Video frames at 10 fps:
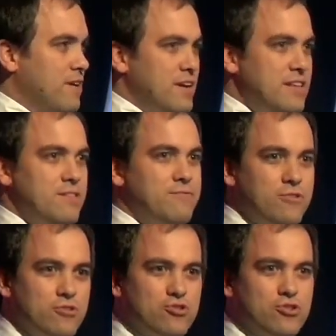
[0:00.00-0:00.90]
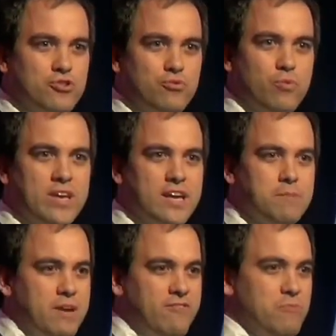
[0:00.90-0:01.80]
in the future you wake
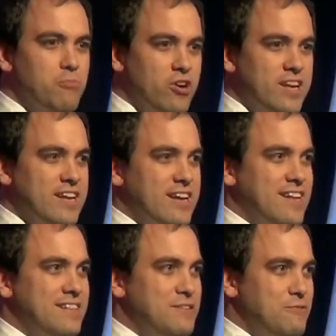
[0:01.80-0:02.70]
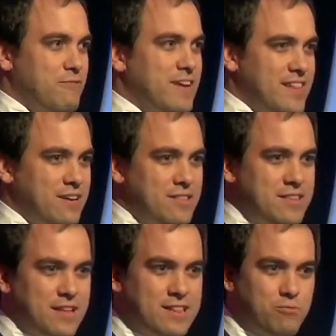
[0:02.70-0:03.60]
up every morning and you find out
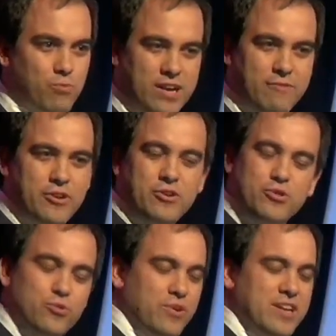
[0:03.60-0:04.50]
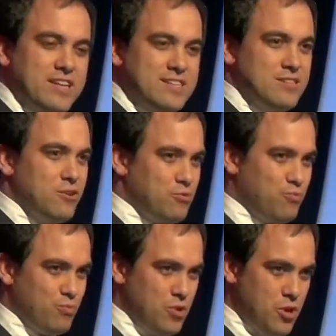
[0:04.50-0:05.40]
that whatever you're doing is not